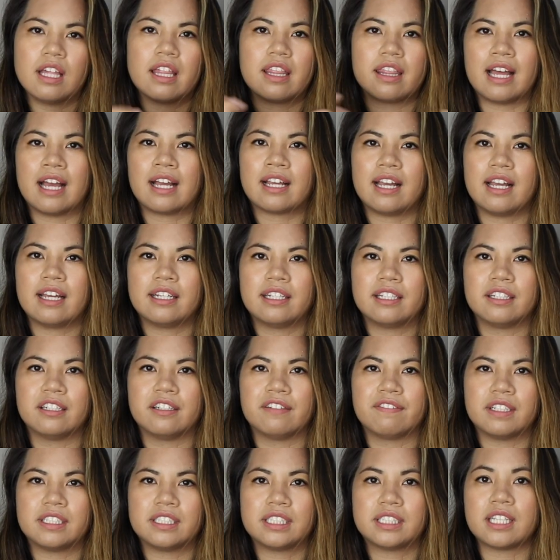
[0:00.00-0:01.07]
That kind
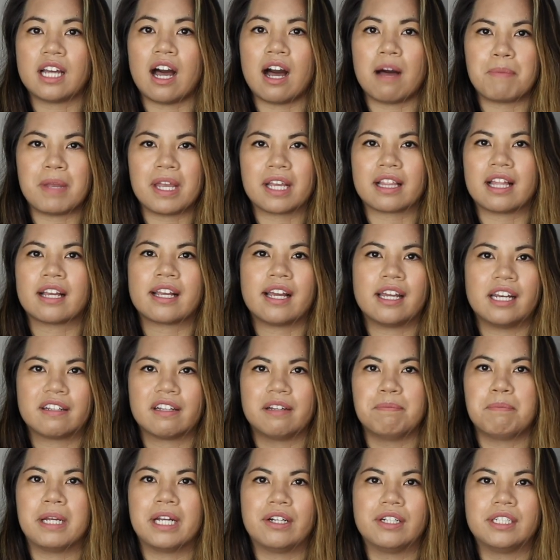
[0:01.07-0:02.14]
of topic, that kind of
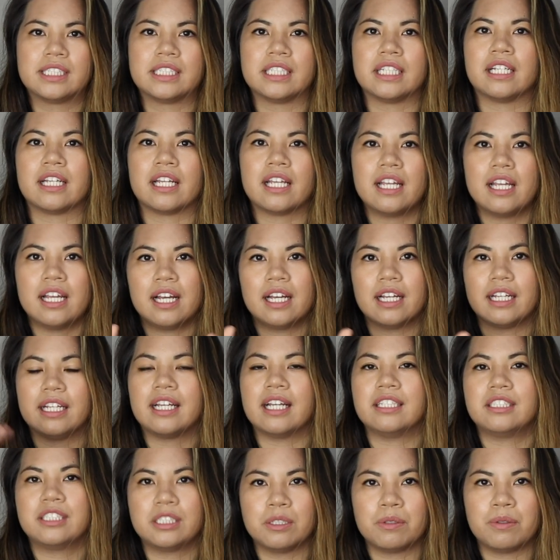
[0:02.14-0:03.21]
comparison
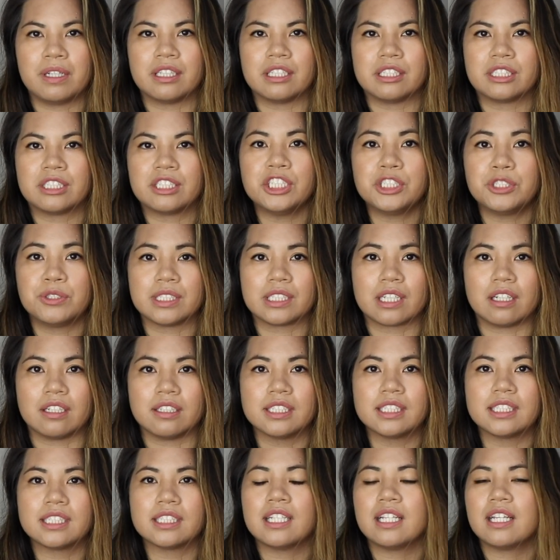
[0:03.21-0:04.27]
gets you in the search
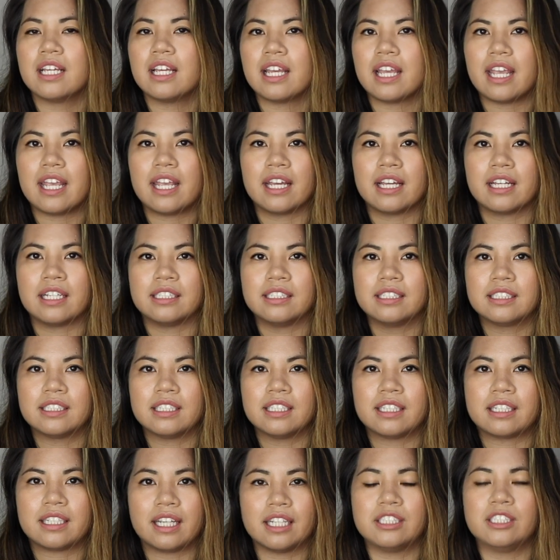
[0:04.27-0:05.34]
results and
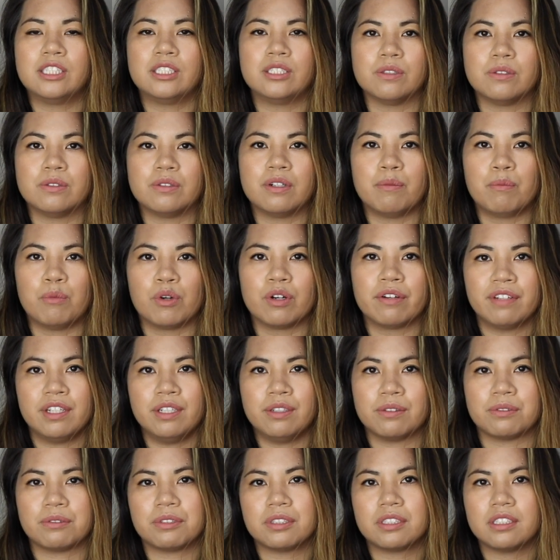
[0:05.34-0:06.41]
gets you more
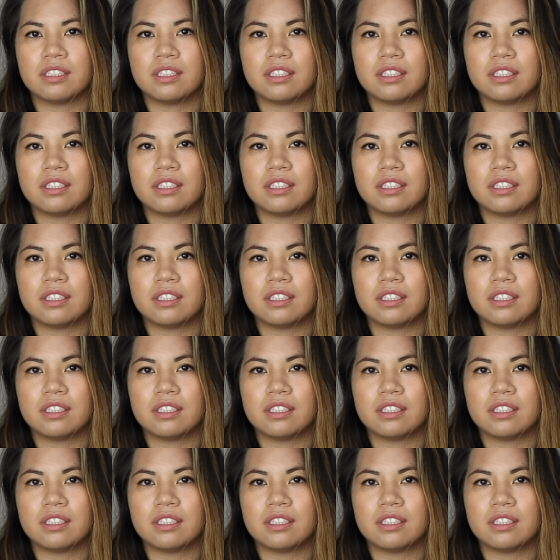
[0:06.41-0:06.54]
views.